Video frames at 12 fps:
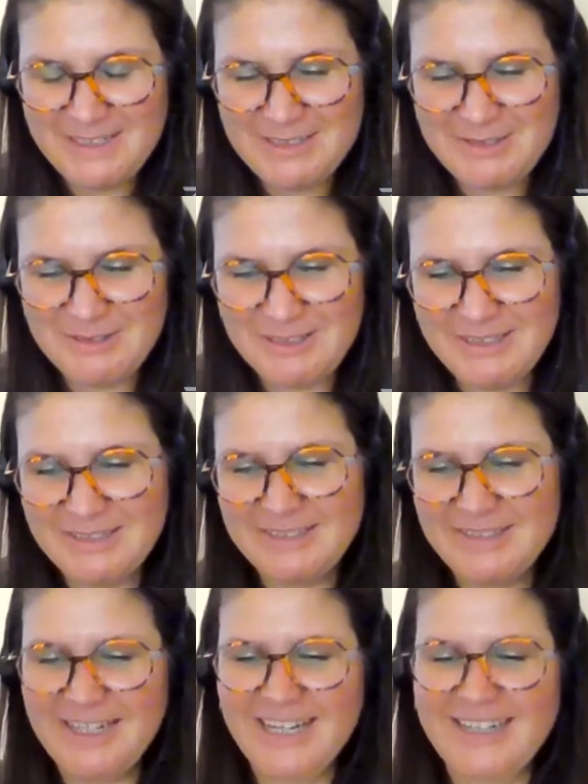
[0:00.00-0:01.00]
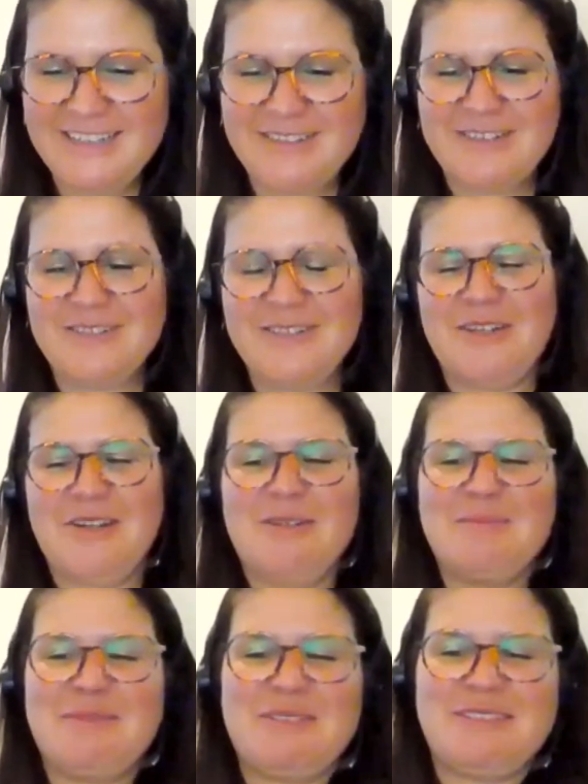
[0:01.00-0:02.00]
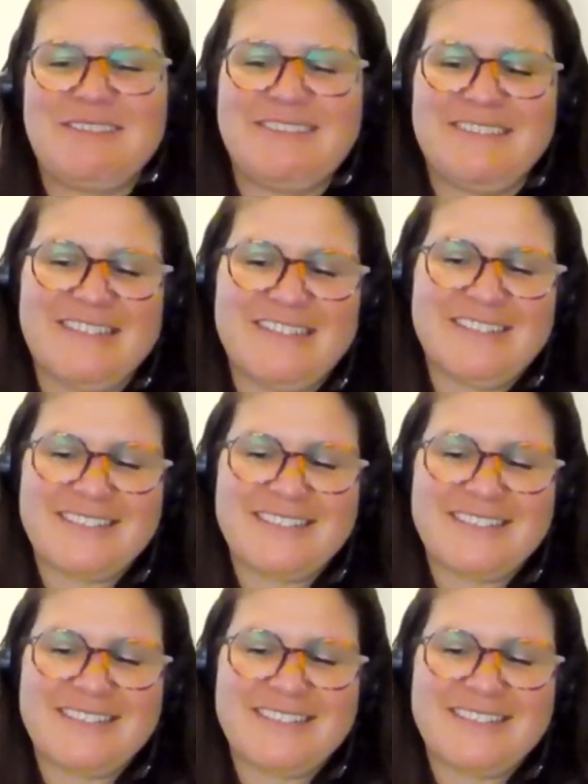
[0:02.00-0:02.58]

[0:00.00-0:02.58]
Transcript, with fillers: so uh, yeah the, the common